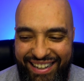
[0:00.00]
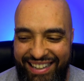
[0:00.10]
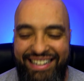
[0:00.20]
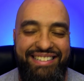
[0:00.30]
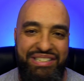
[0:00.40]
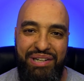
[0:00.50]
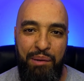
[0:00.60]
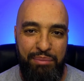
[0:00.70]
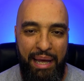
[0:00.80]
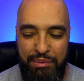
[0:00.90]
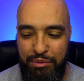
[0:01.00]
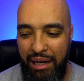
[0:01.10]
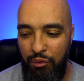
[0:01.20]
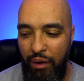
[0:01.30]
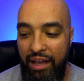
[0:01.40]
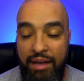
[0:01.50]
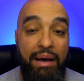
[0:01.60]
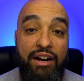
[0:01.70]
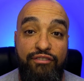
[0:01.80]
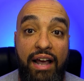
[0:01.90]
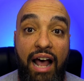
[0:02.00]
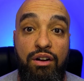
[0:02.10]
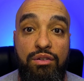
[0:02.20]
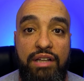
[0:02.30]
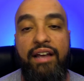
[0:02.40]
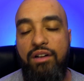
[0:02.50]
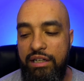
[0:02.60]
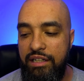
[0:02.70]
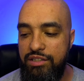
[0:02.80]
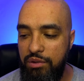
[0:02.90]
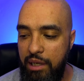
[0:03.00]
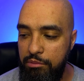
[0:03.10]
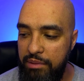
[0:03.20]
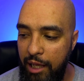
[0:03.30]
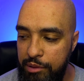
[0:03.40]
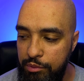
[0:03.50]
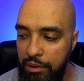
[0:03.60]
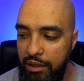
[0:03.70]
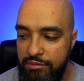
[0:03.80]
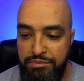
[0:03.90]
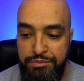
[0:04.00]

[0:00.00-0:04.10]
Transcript: he didn't just harm black people, by the way. Matter of fact, I don't. Yeah, no, he did shoot a couple black people, but.